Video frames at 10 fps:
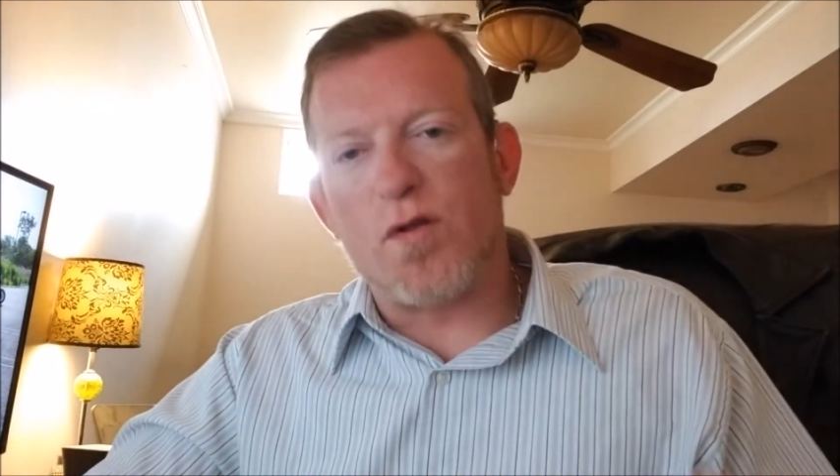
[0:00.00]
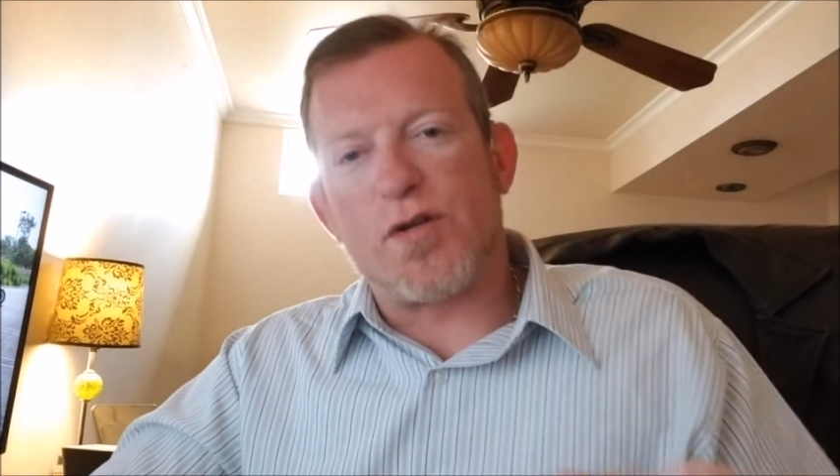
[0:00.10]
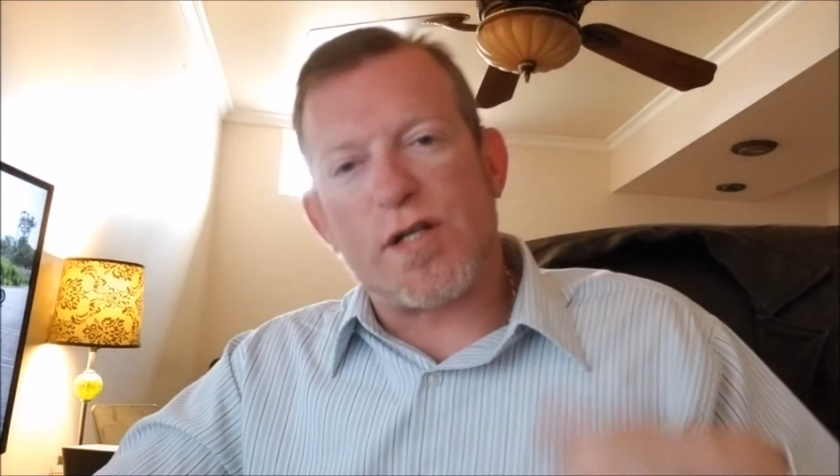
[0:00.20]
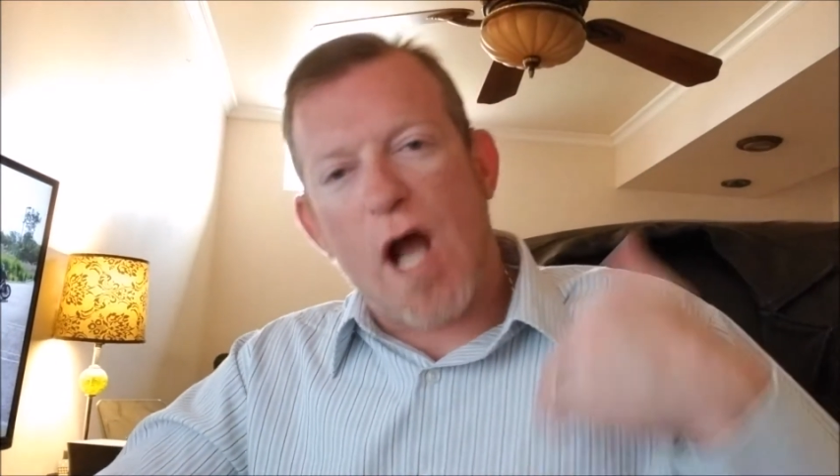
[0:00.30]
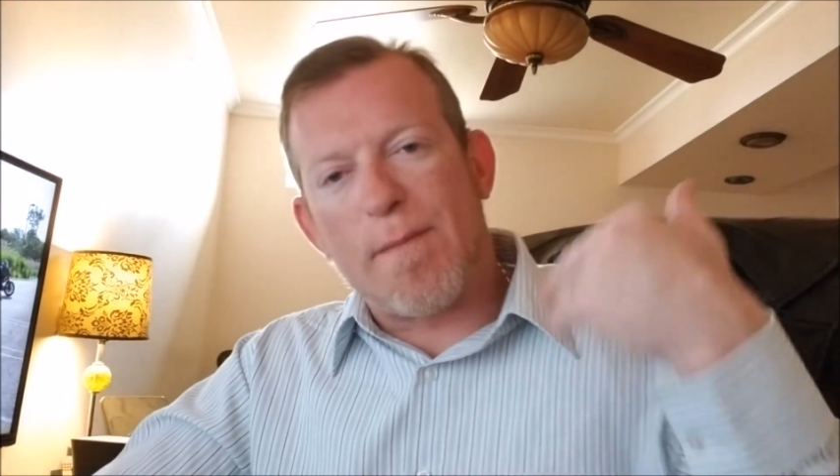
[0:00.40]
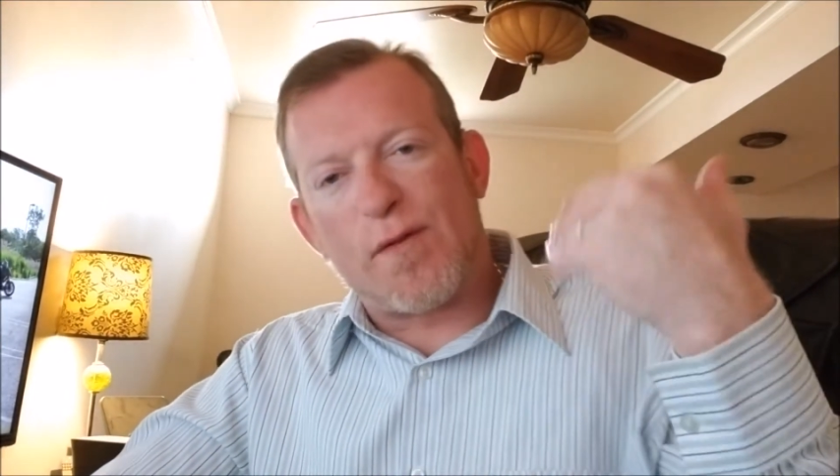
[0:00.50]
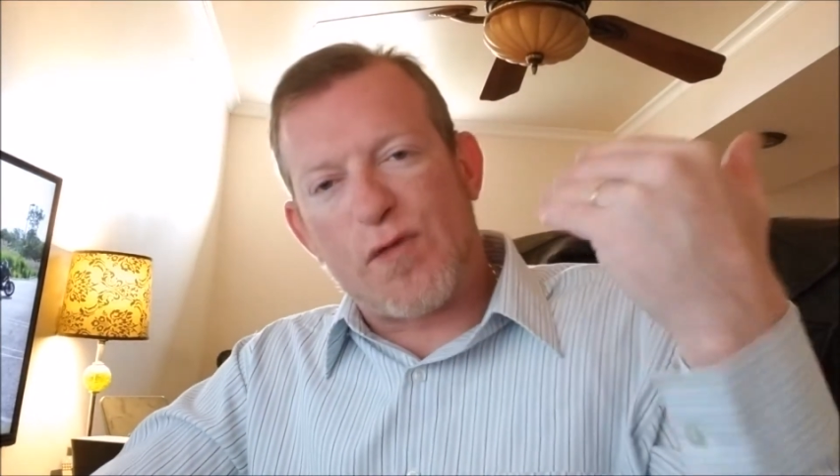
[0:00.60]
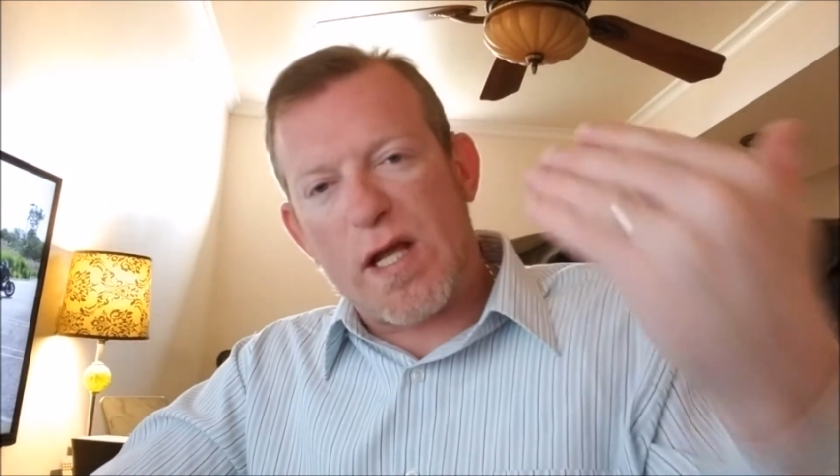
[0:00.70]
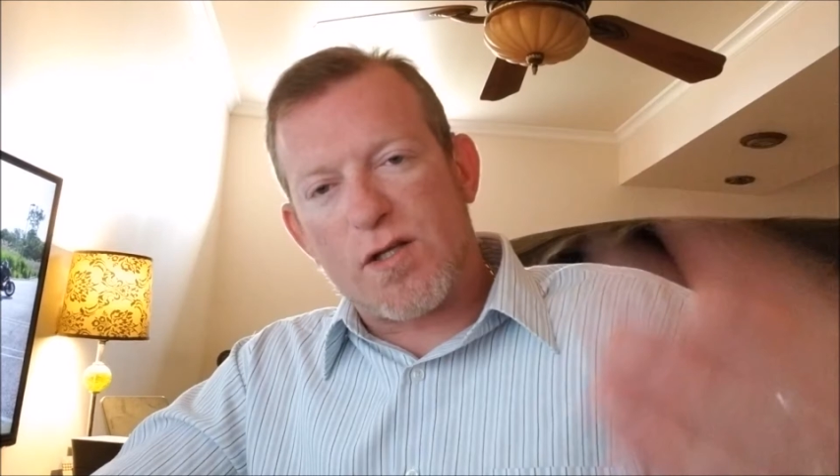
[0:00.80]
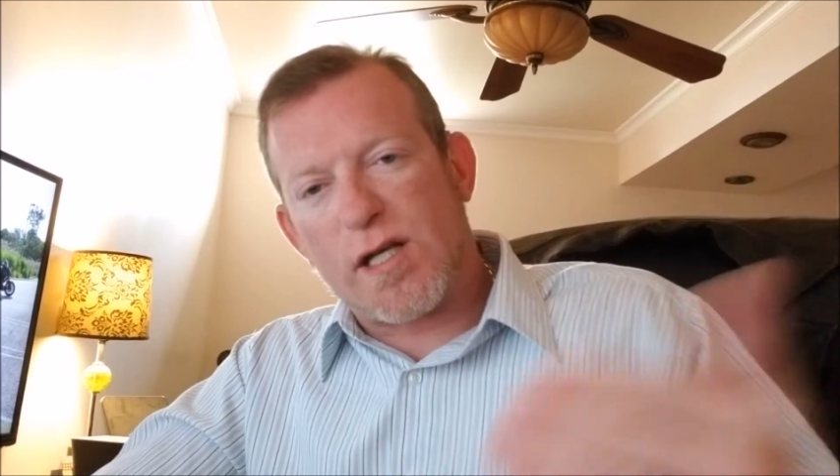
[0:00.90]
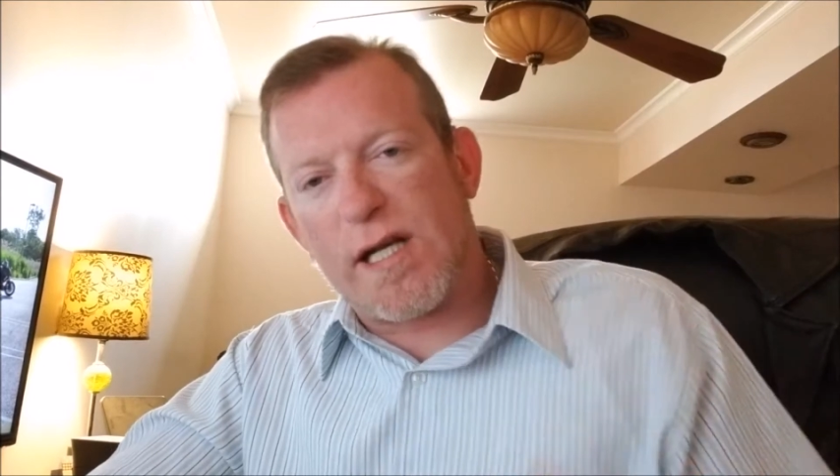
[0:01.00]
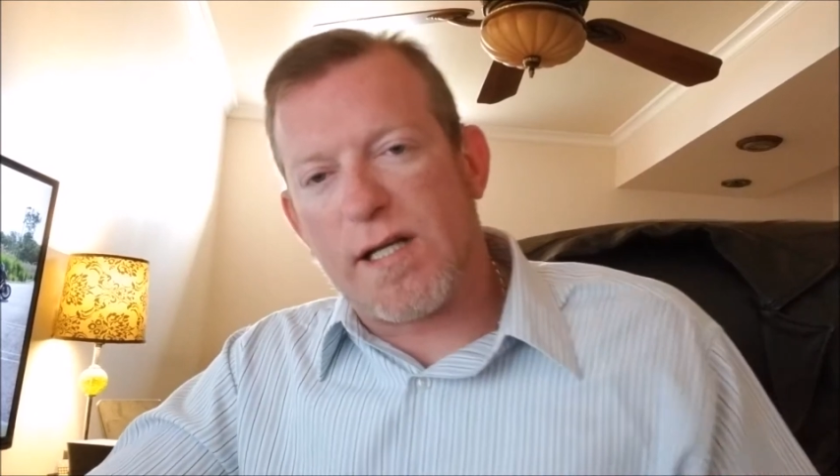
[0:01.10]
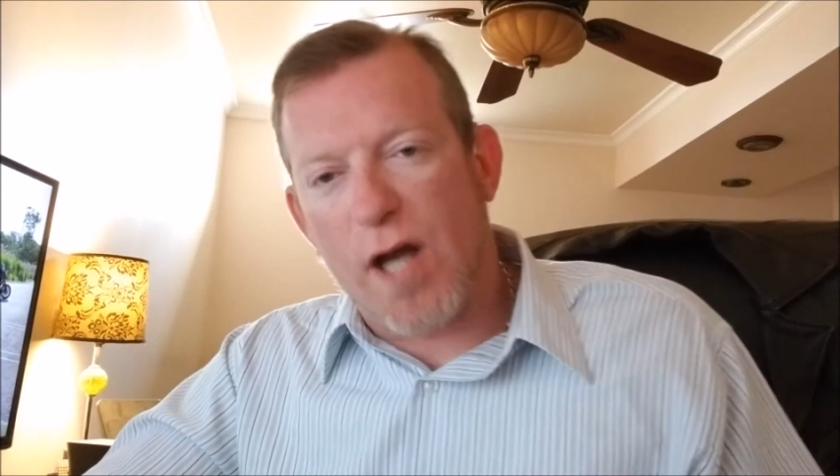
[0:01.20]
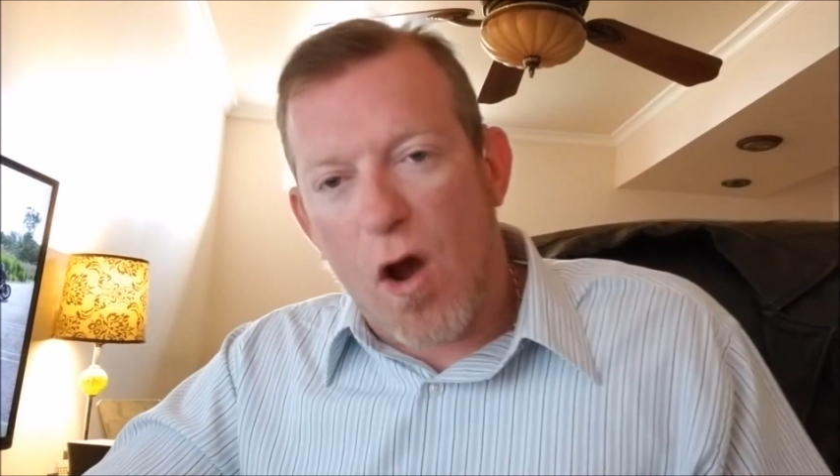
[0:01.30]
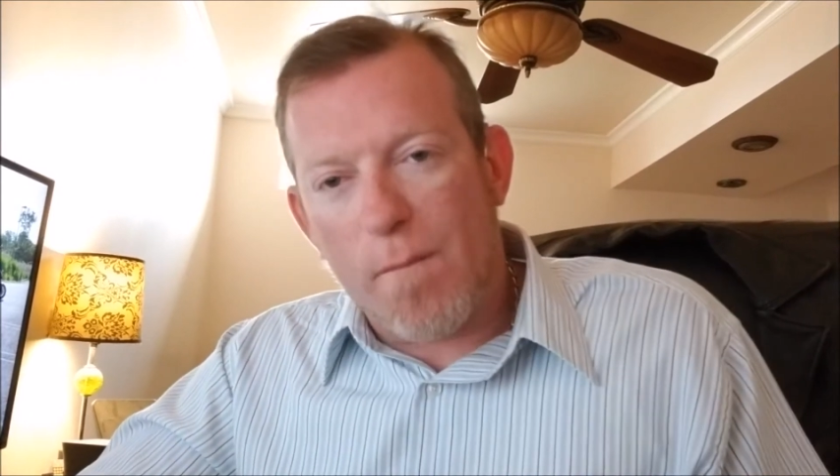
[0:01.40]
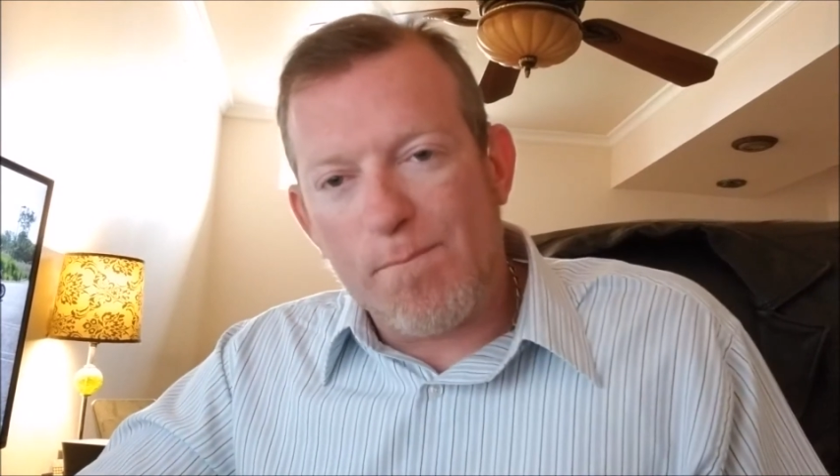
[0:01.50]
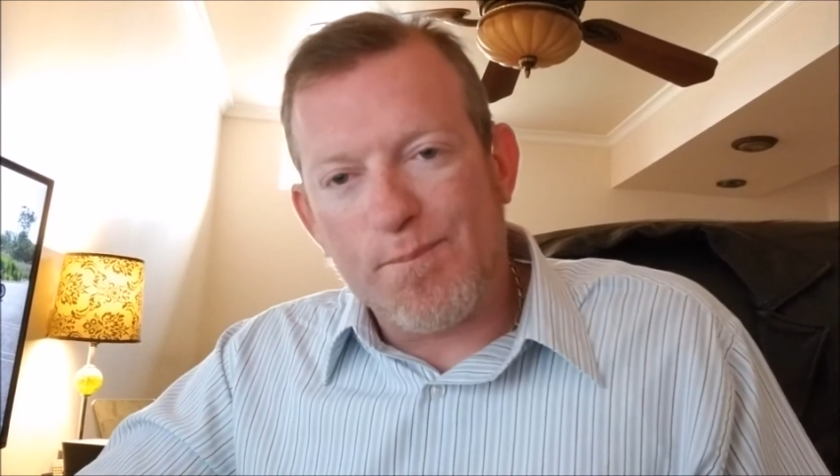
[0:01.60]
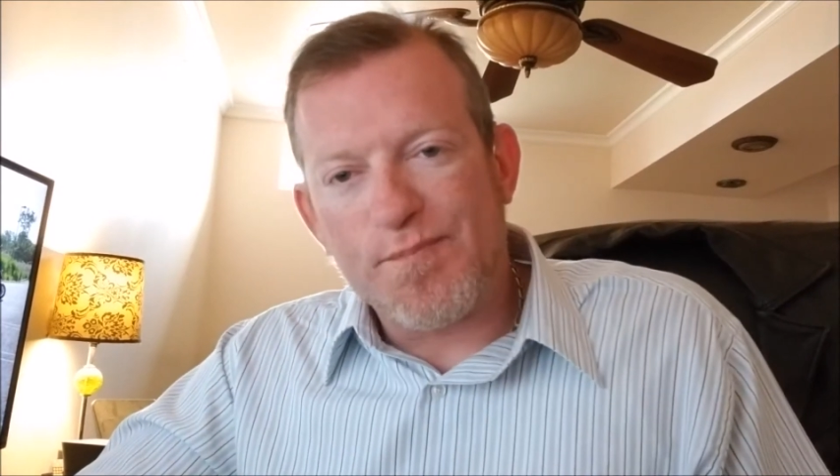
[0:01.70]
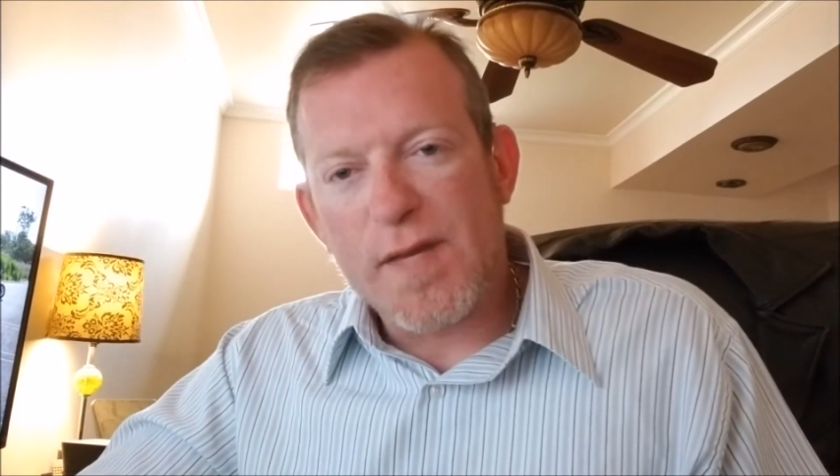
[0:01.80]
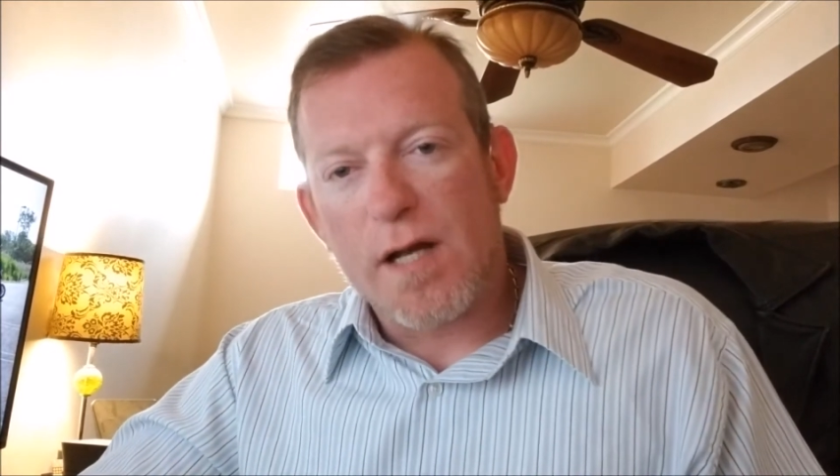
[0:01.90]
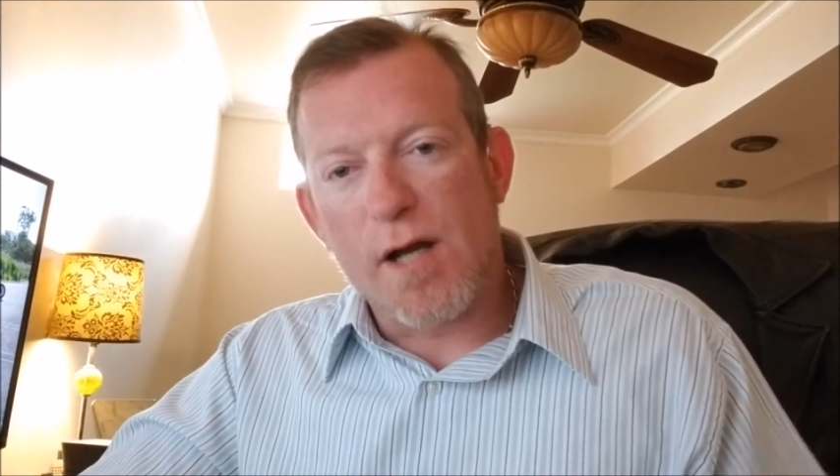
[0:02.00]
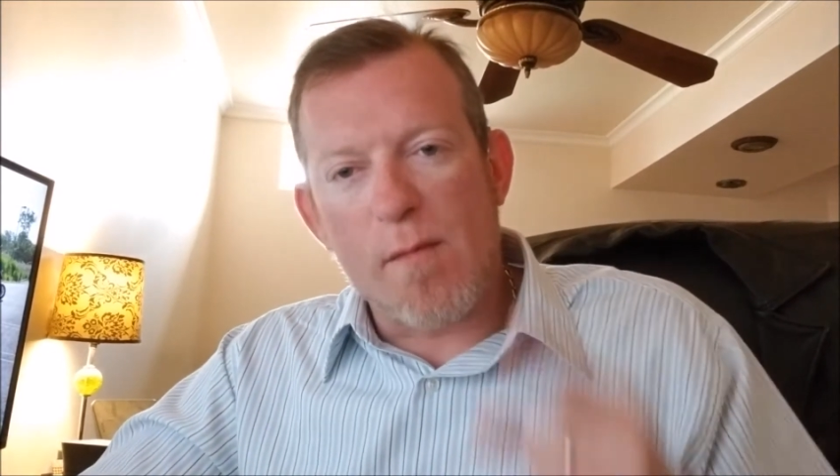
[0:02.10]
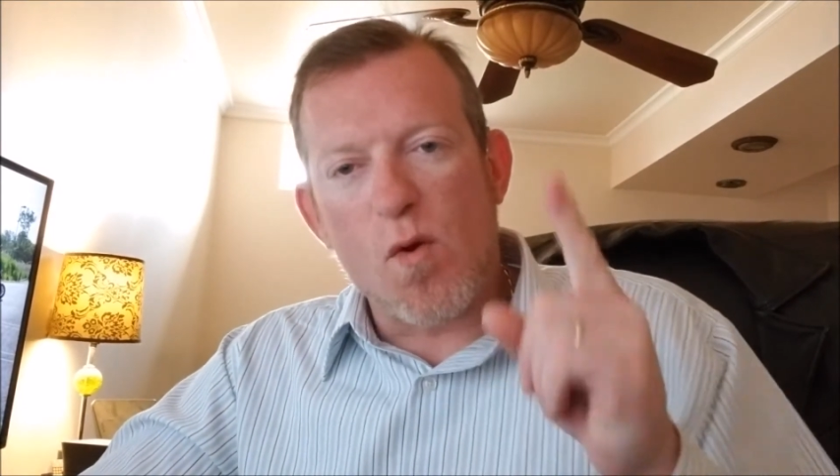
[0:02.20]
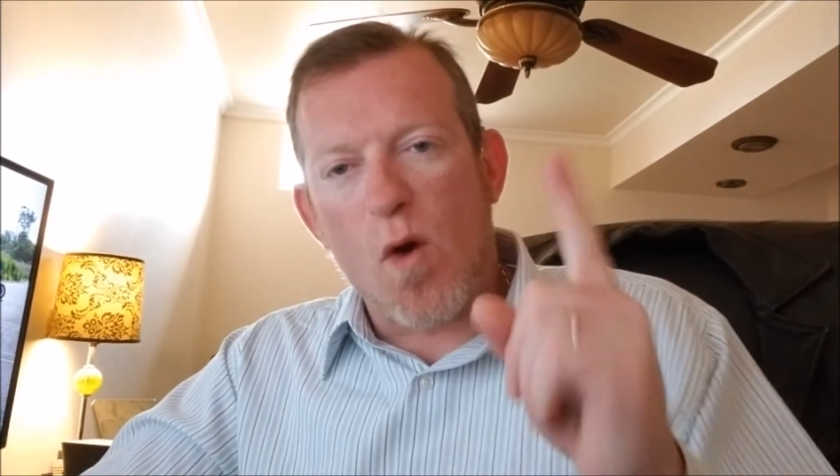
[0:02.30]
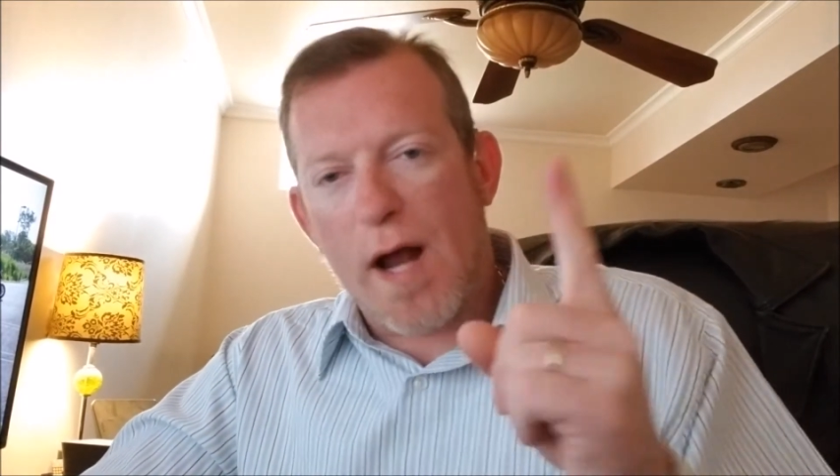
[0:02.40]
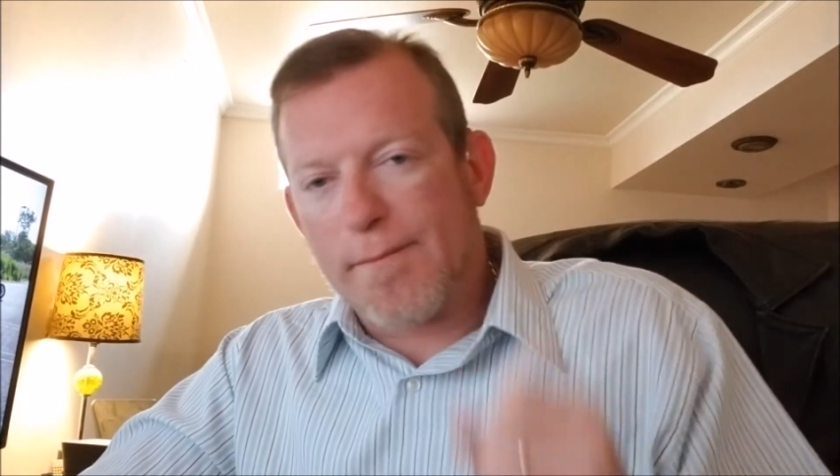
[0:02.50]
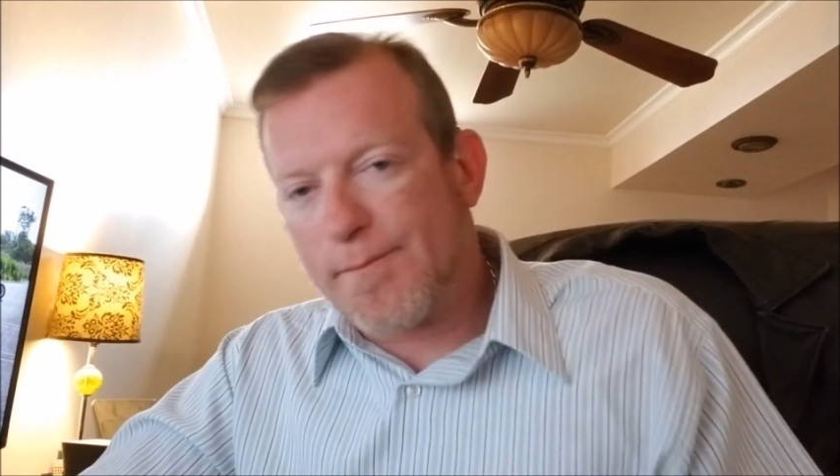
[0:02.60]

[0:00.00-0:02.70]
there's a couple of things you need to know. Number one,